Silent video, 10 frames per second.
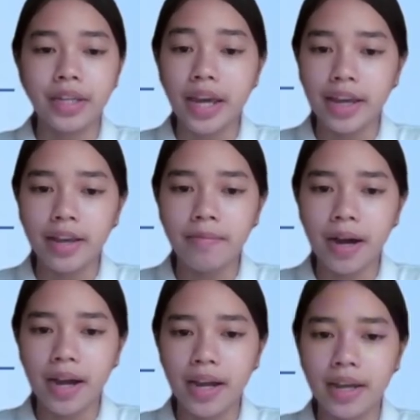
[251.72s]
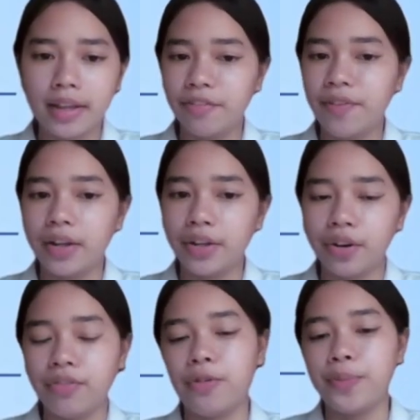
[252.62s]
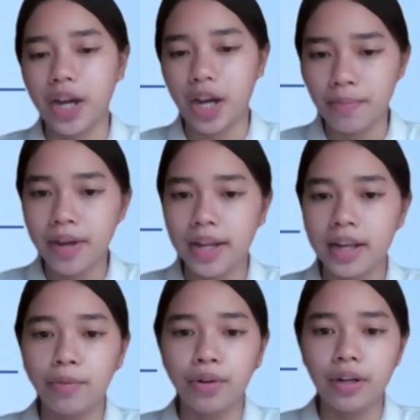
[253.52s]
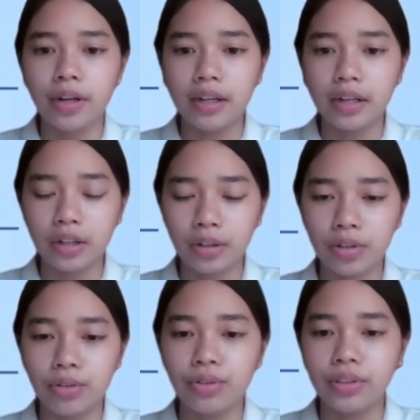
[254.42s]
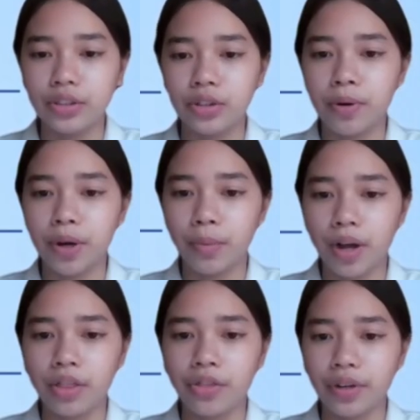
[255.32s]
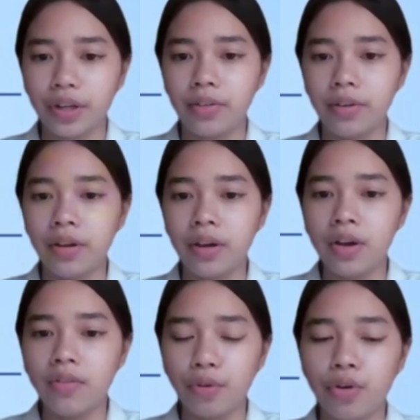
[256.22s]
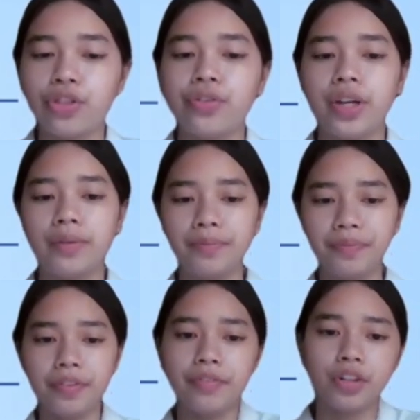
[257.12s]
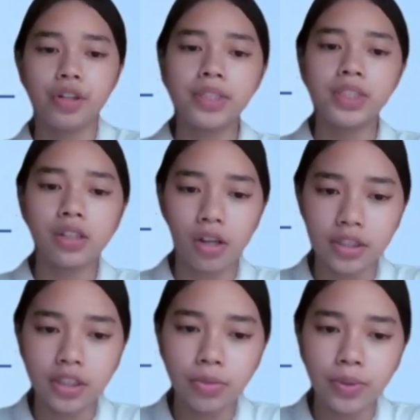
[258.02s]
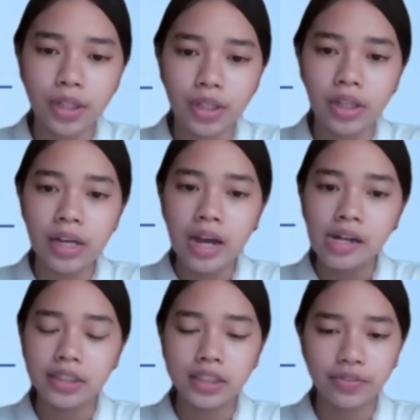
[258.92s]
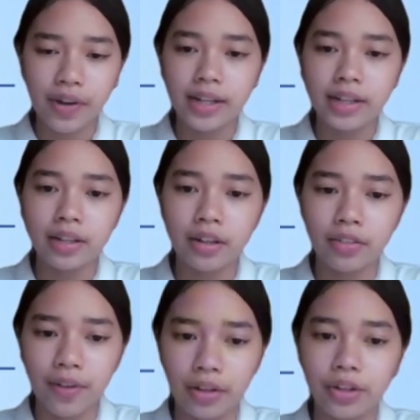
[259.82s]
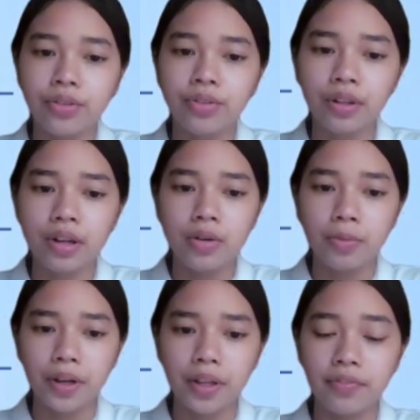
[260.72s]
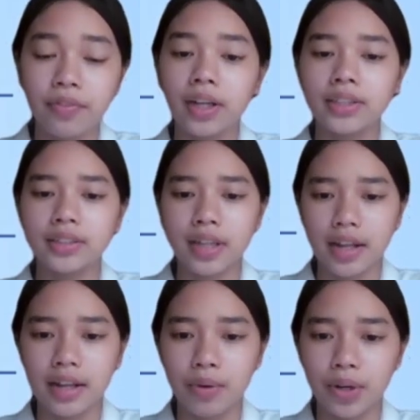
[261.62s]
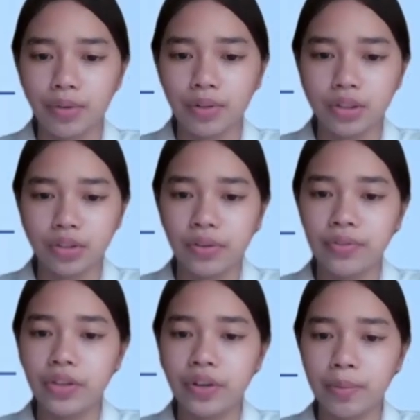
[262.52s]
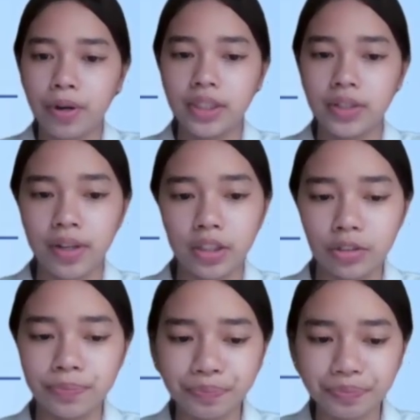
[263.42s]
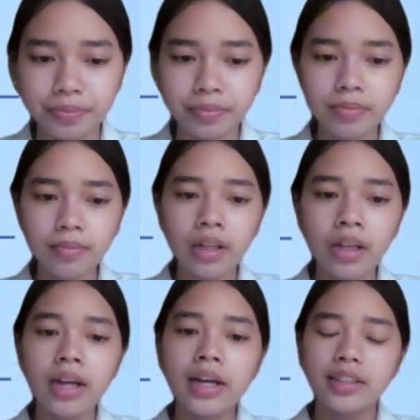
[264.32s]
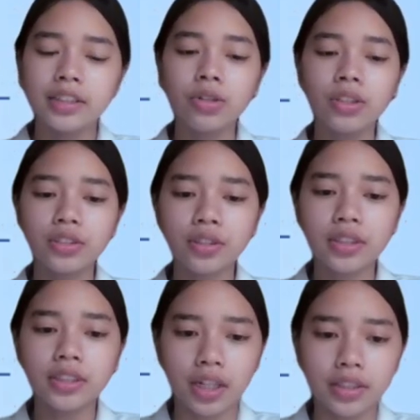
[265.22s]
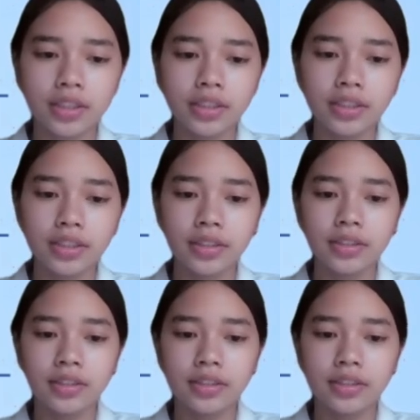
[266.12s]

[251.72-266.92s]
EA by the value of omega m, and that would conclude 0.1343. For the machine constant, we just divide the value with flux, and that would equal to 53.72. The total conductors,